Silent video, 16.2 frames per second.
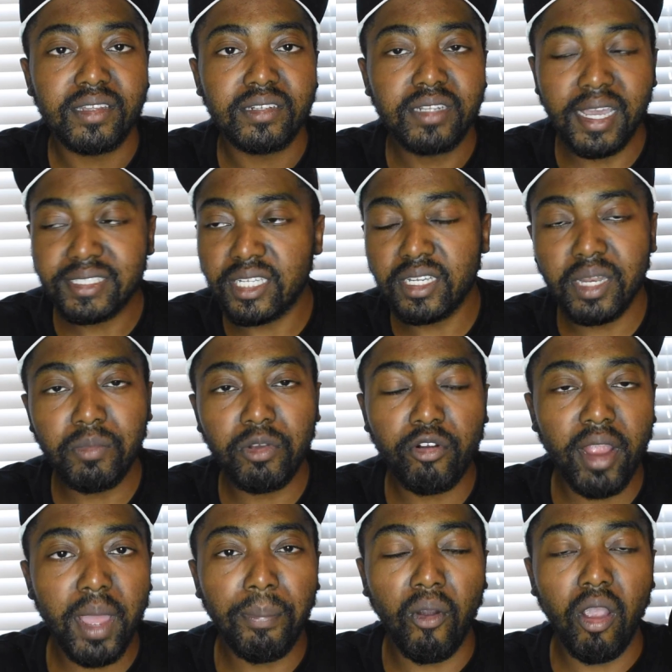That's the
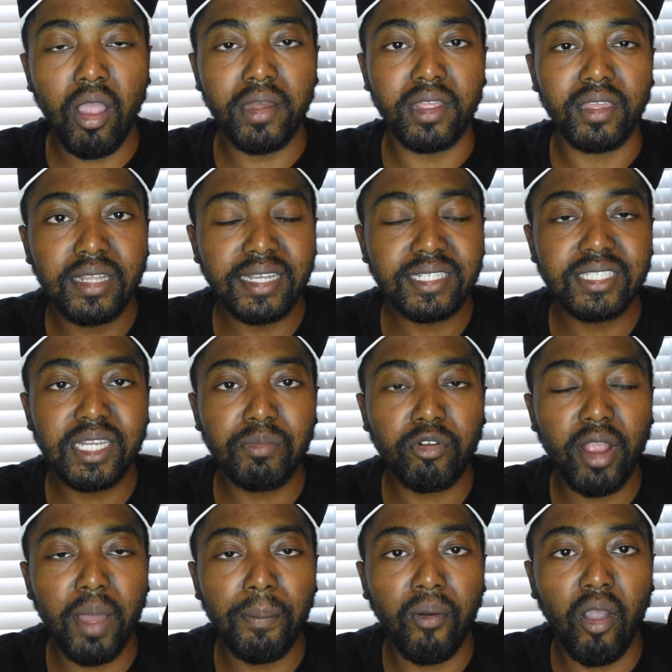Democrat Party. That's the
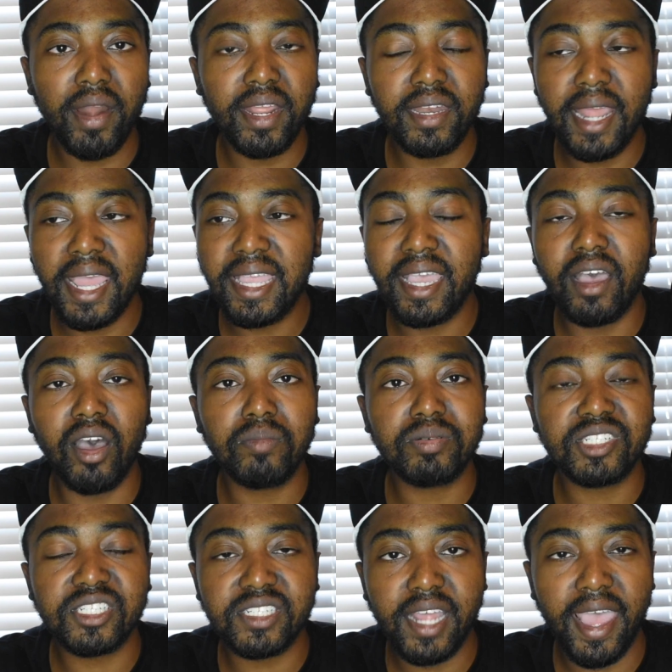Democrat Party. And they get
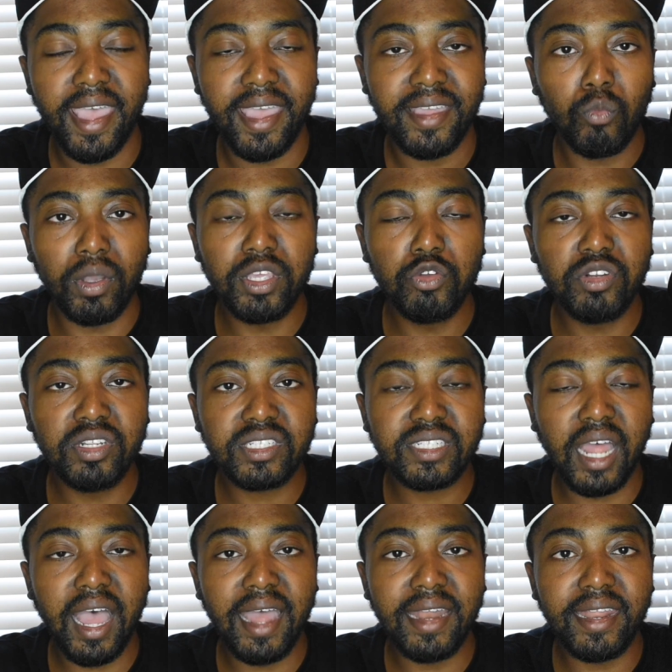upset when you
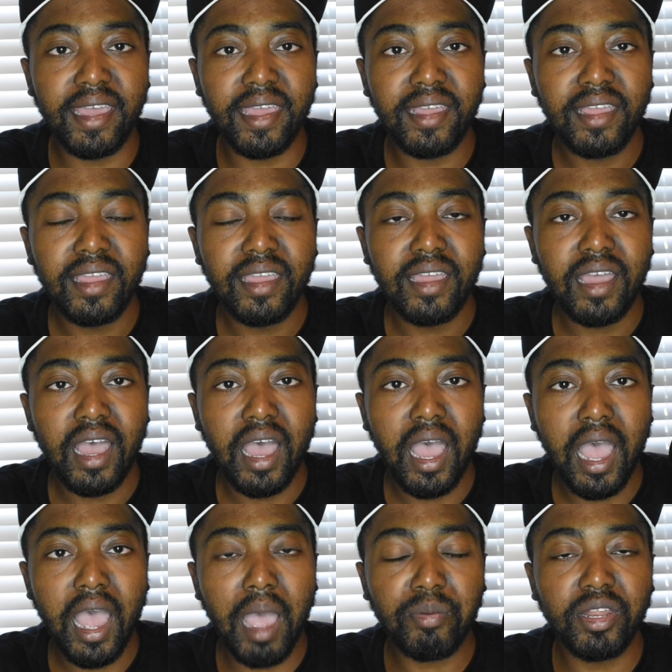decide that
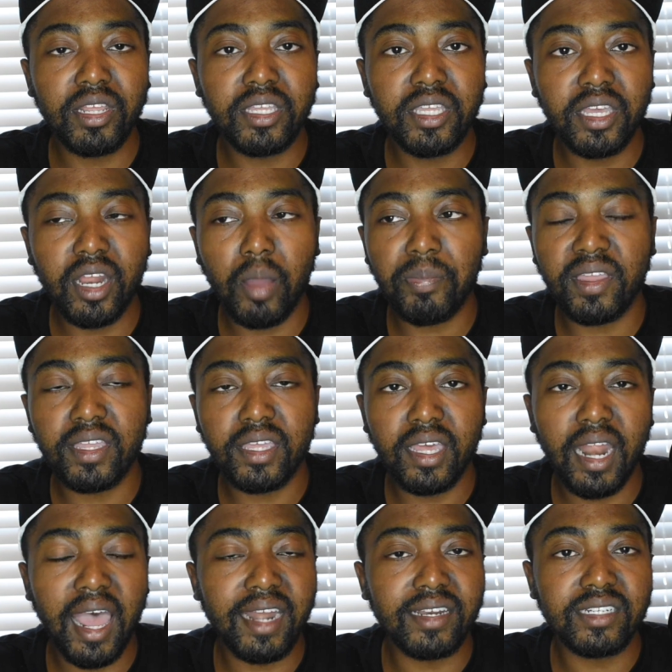I'm going to get up and get
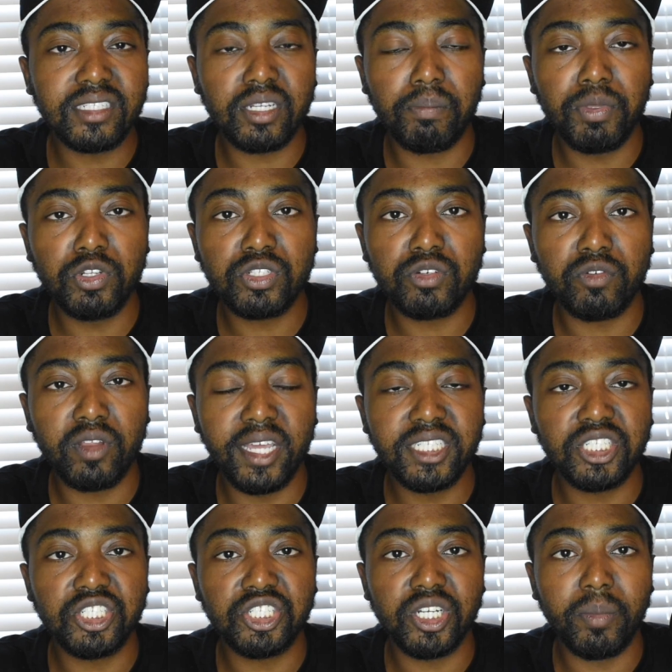out of this abusive
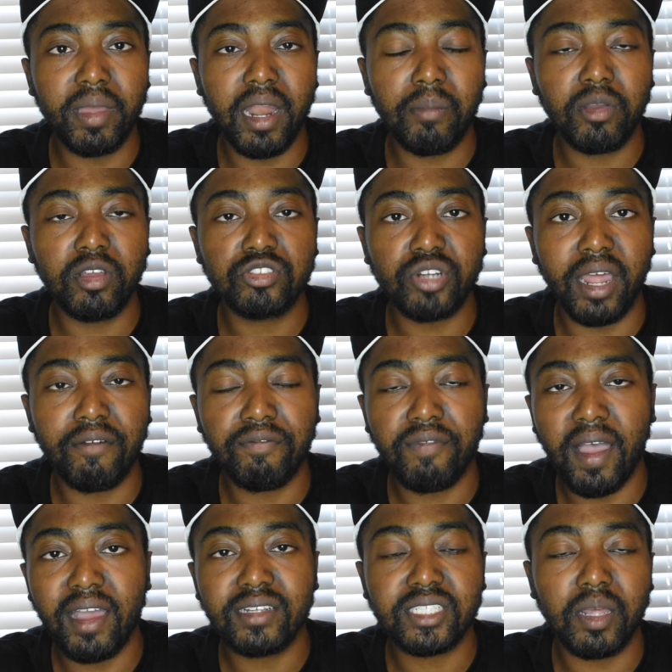relationship and I'm going to try to
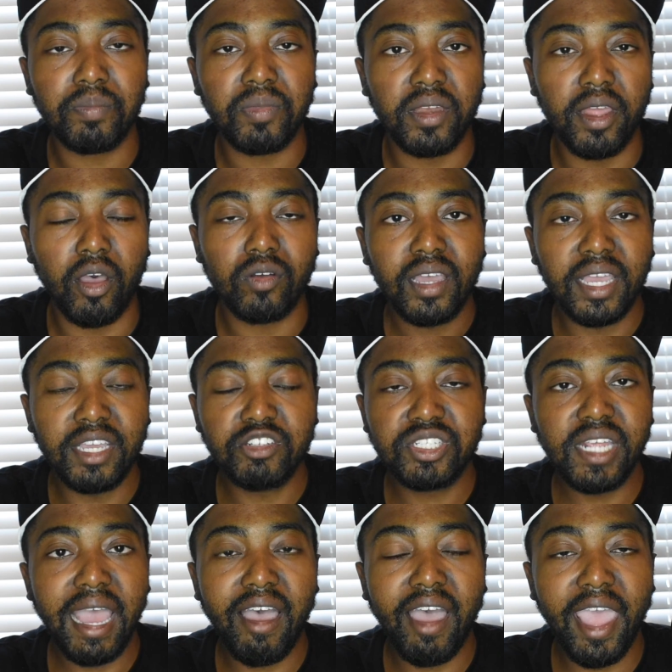find something else. And you
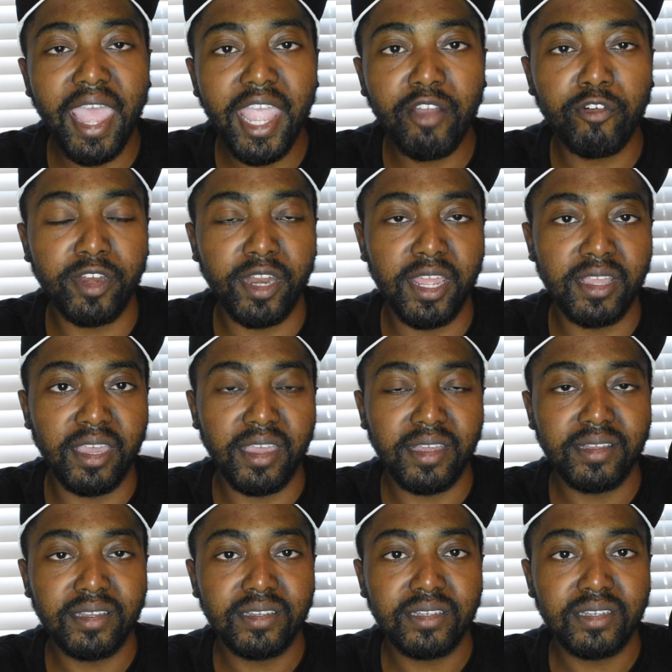see how angry they get.